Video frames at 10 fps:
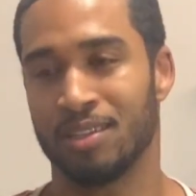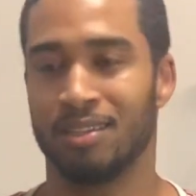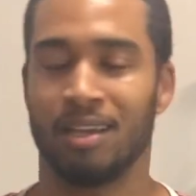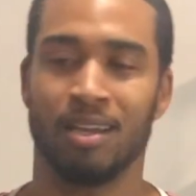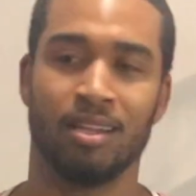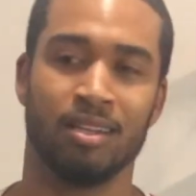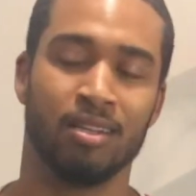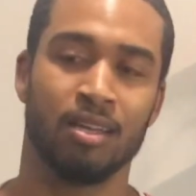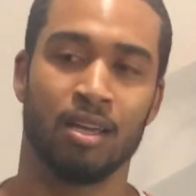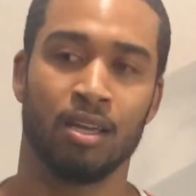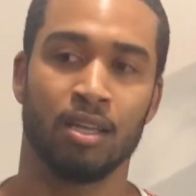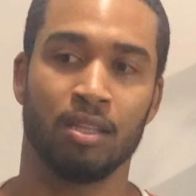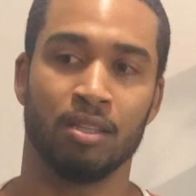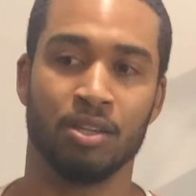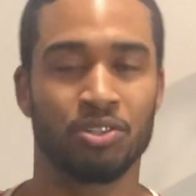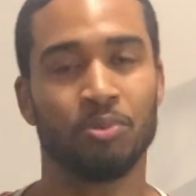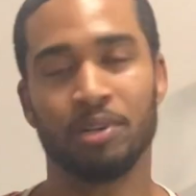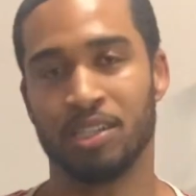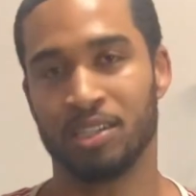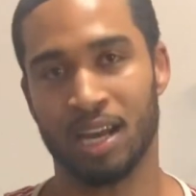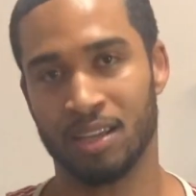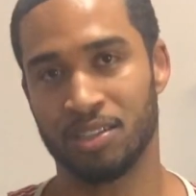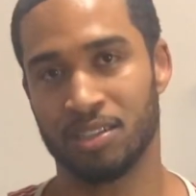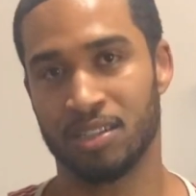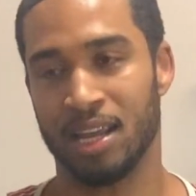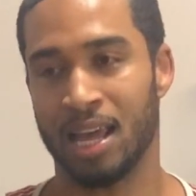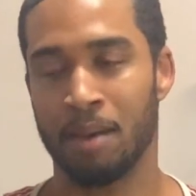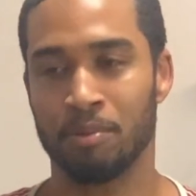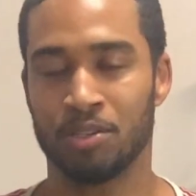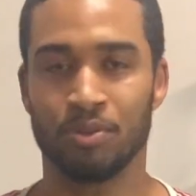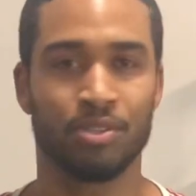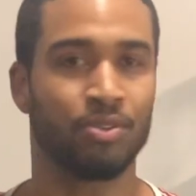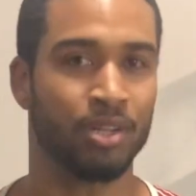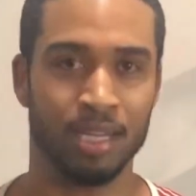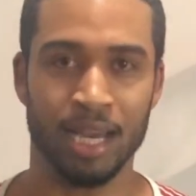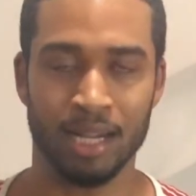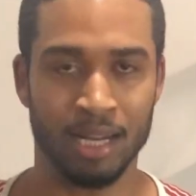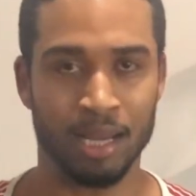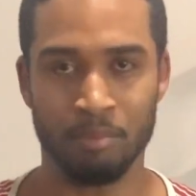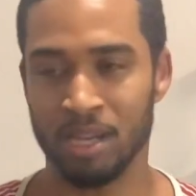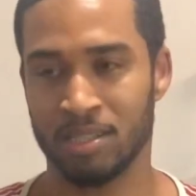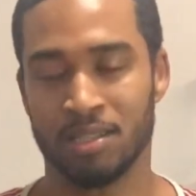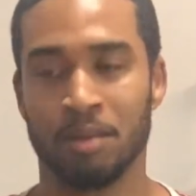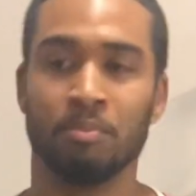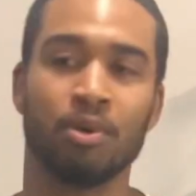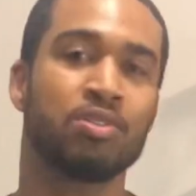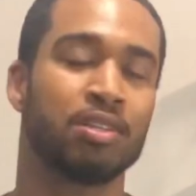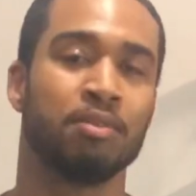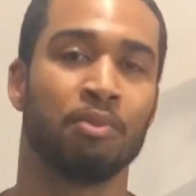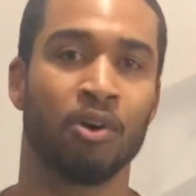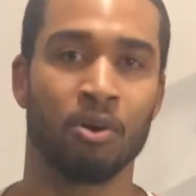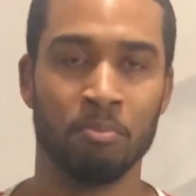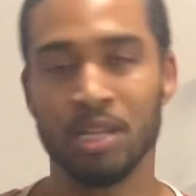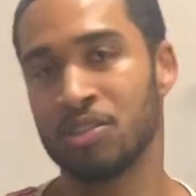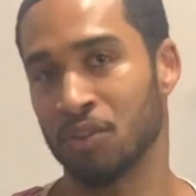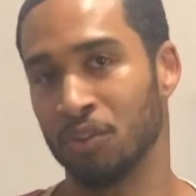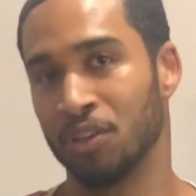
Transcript: And there's so many challenges that happen to us on a day-to-day basis, and most of them are mental,